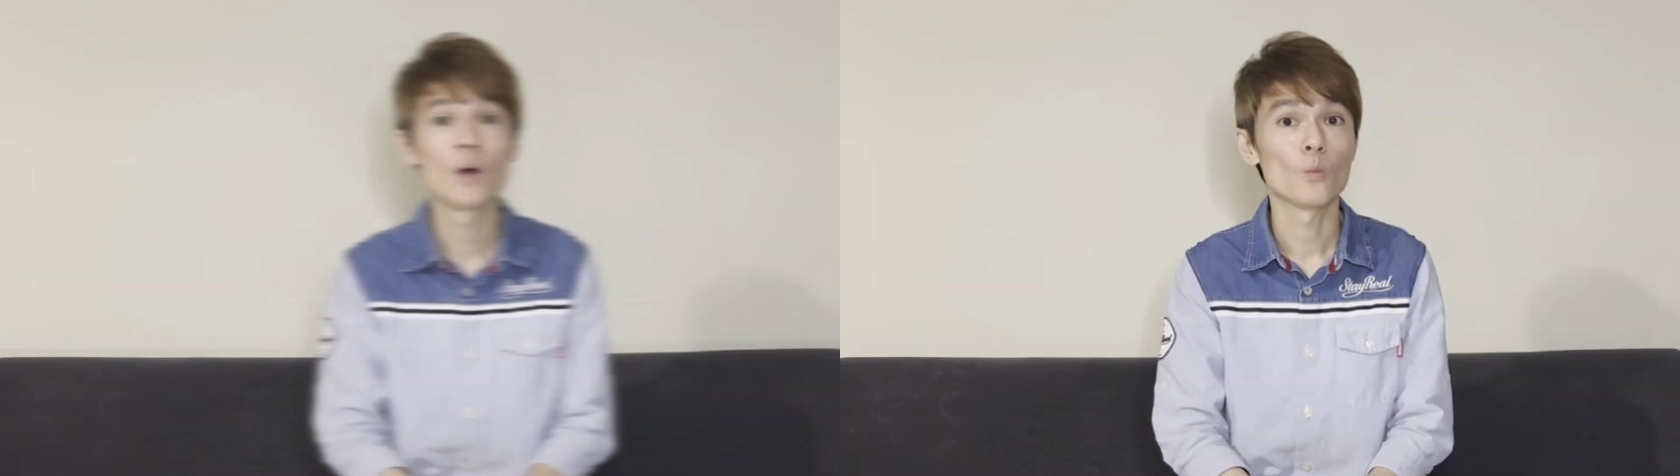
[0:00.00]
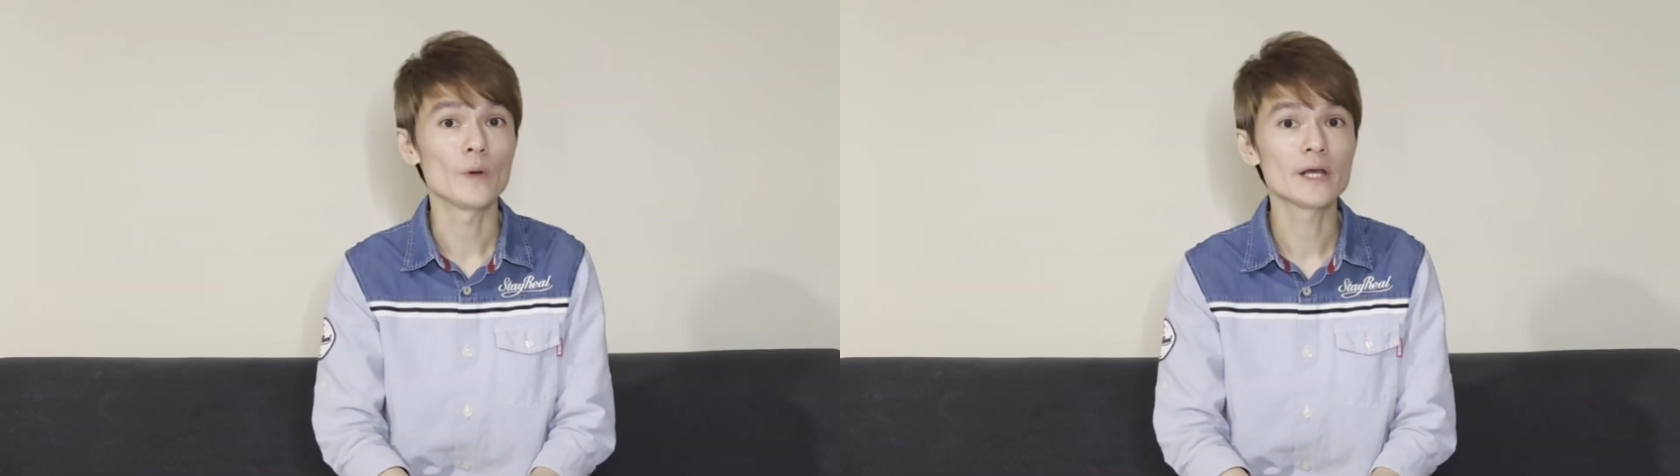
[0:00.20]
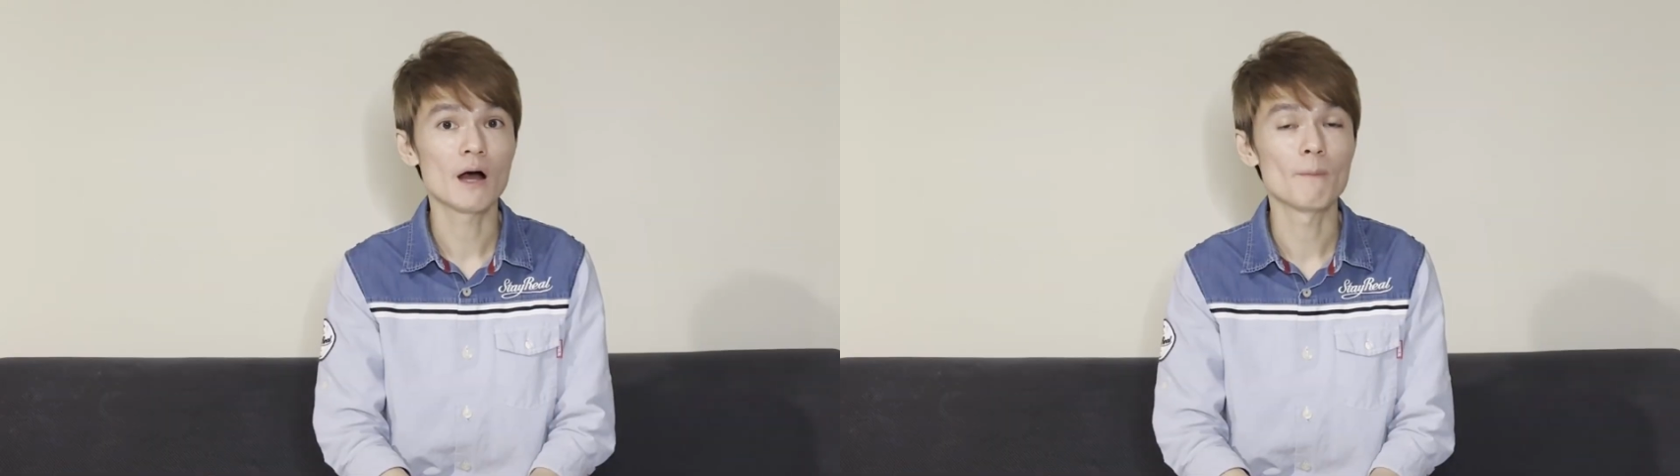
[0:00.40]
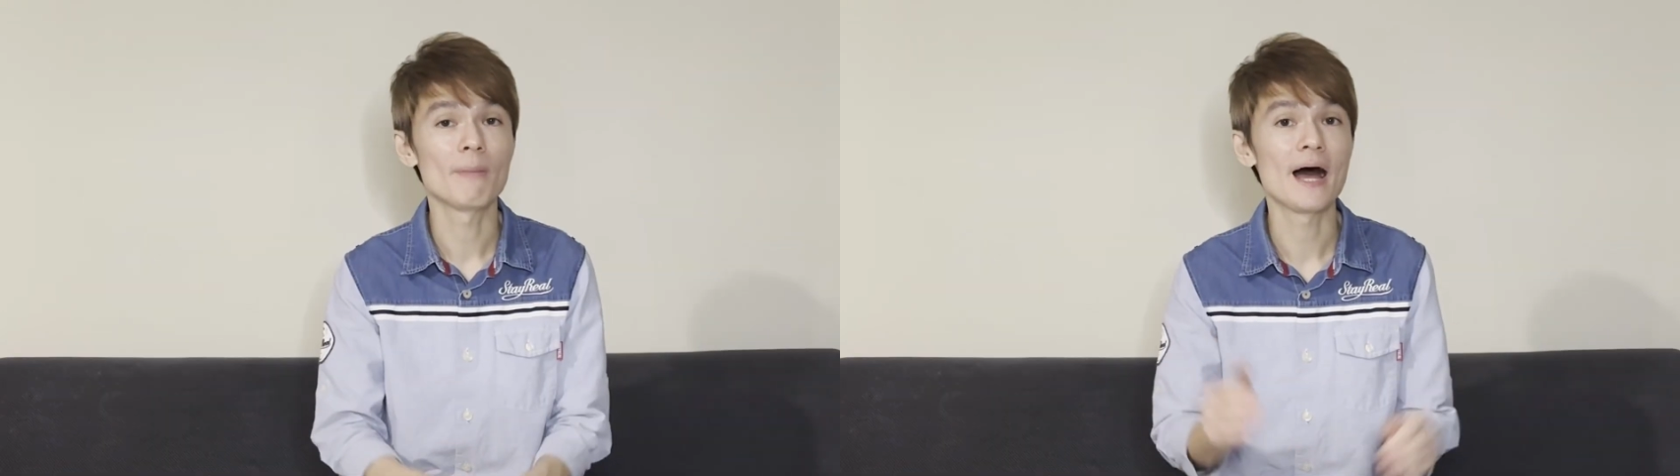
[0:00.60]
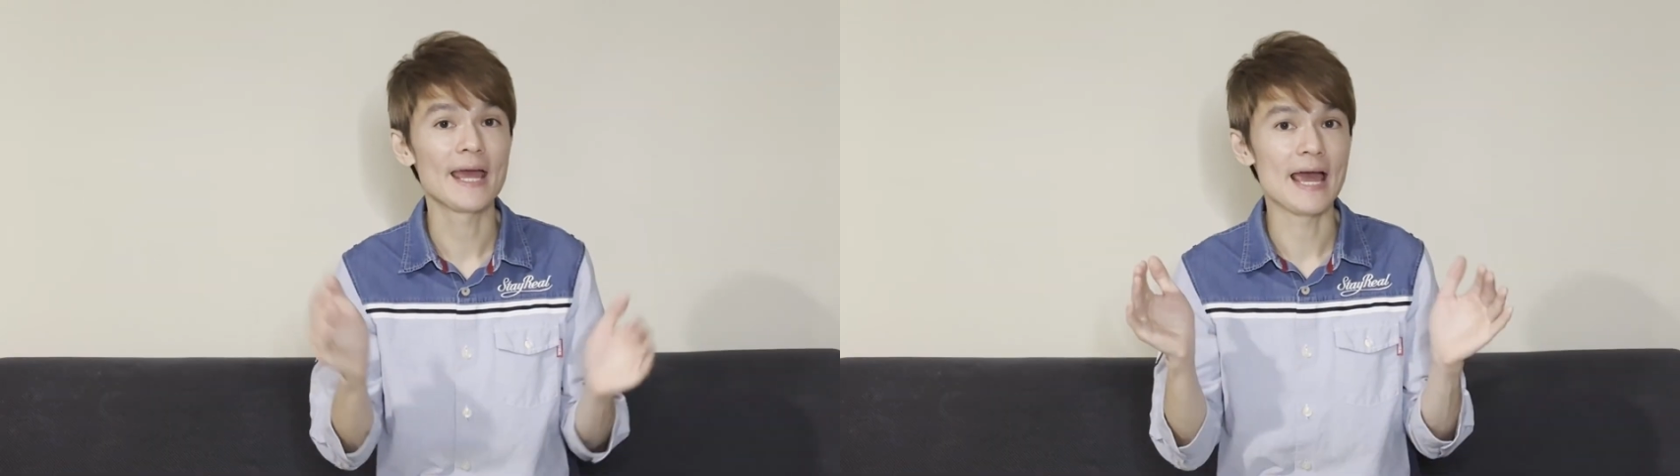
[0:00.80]
We
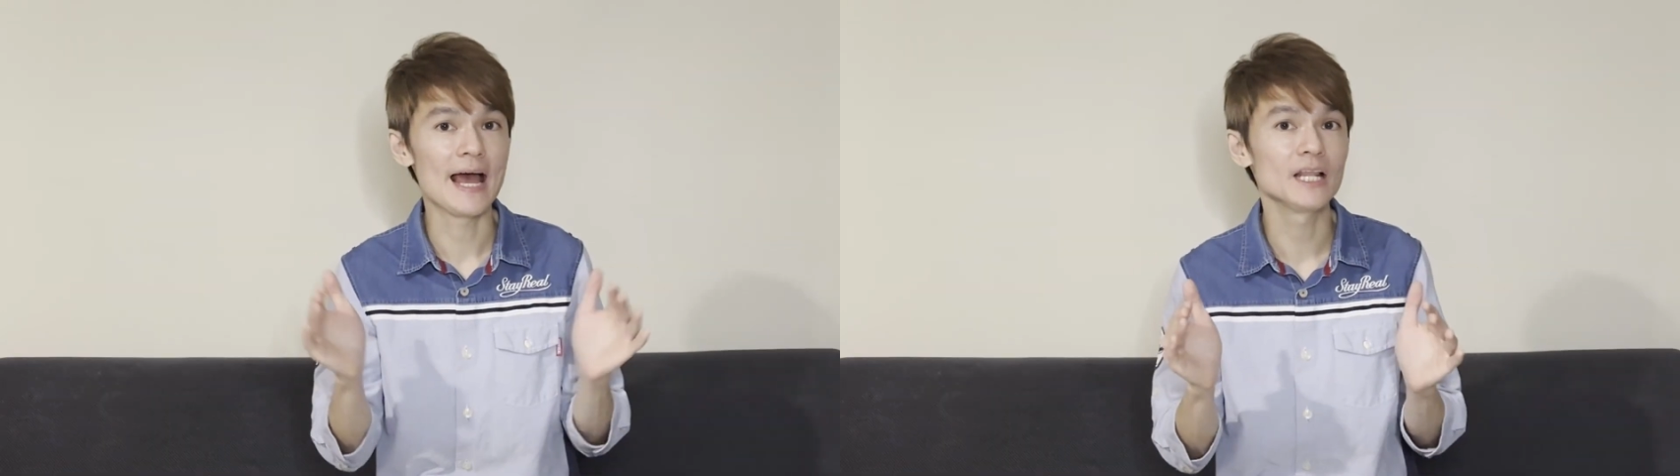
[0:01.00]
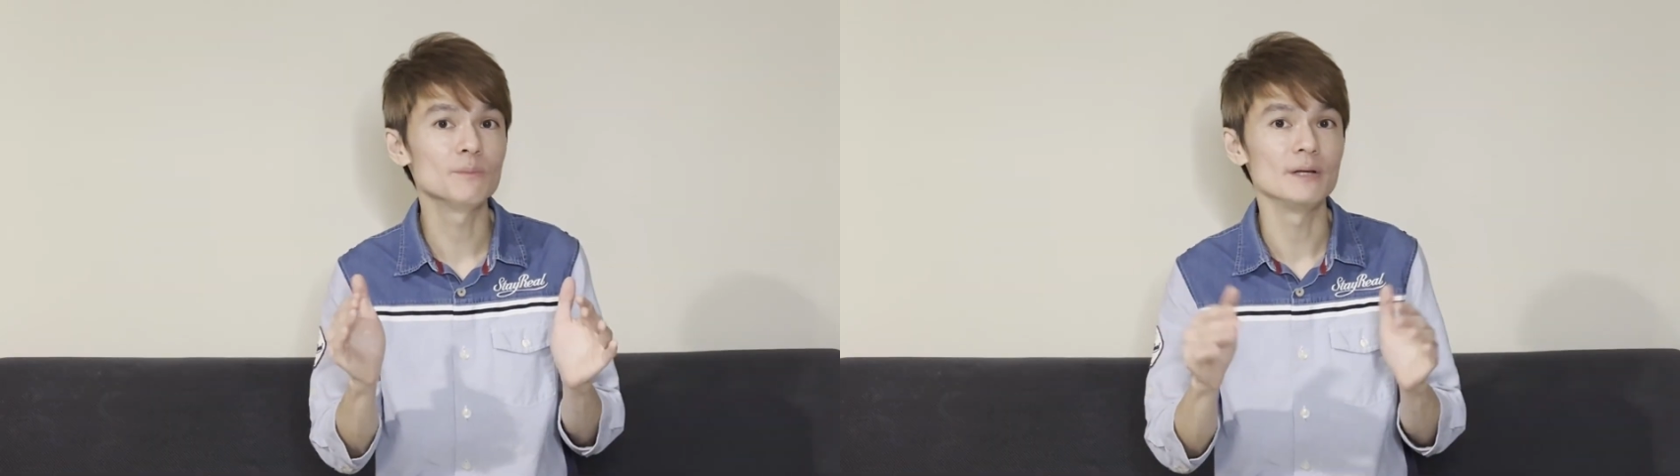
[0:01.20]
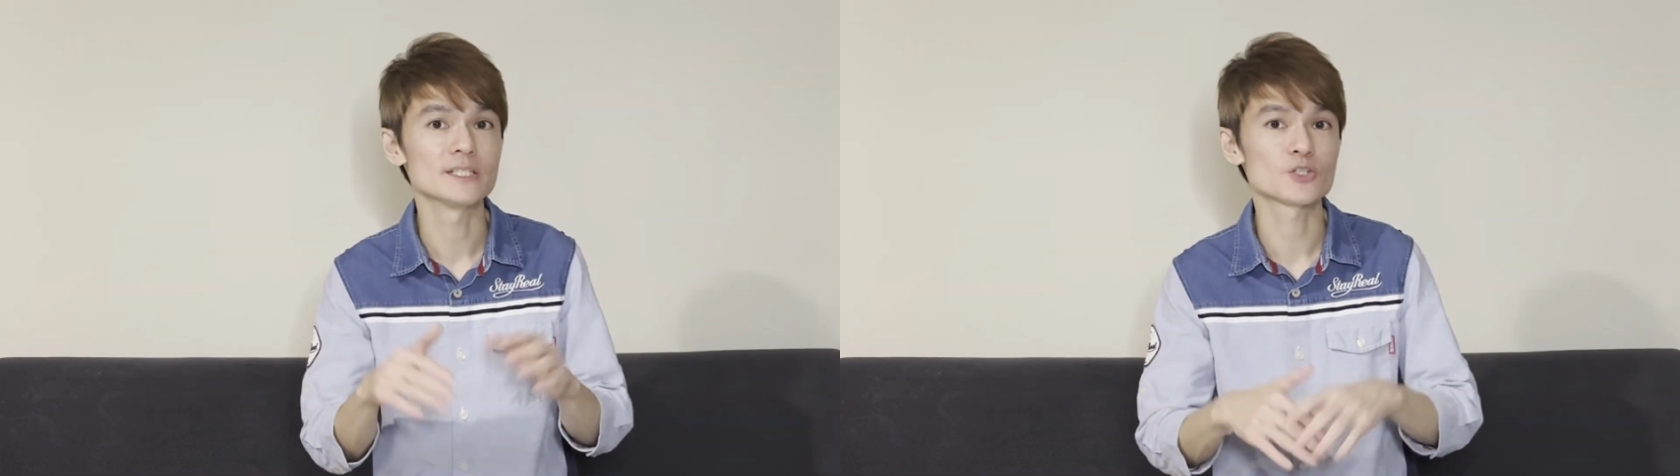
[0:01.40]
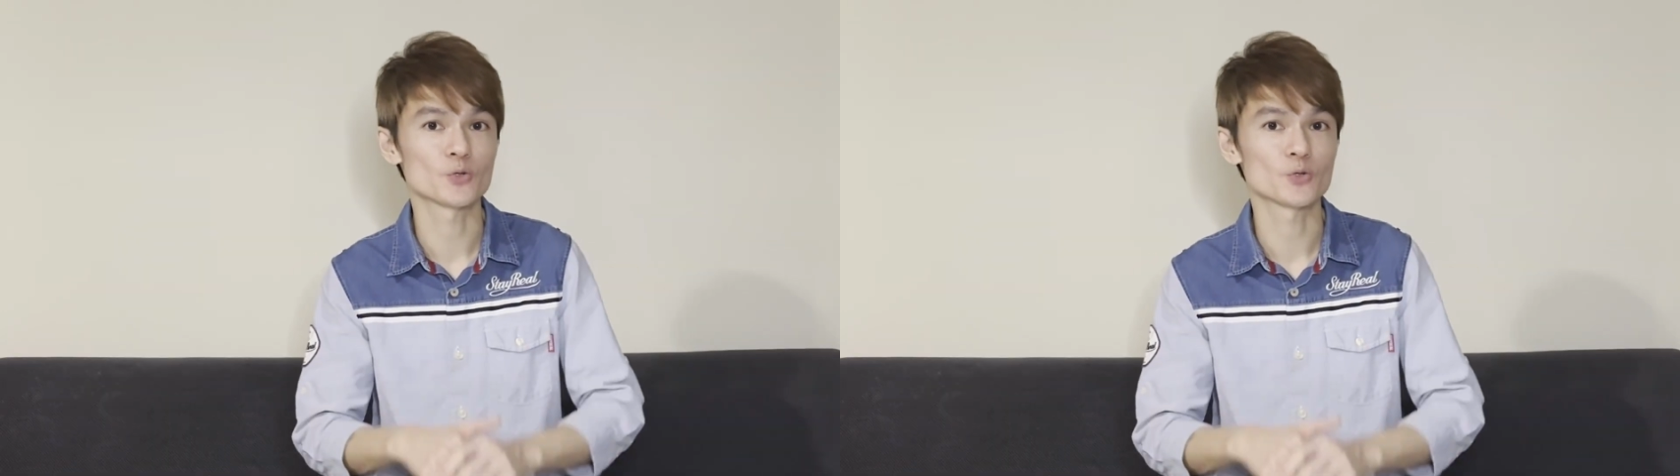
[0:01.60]
combine elements to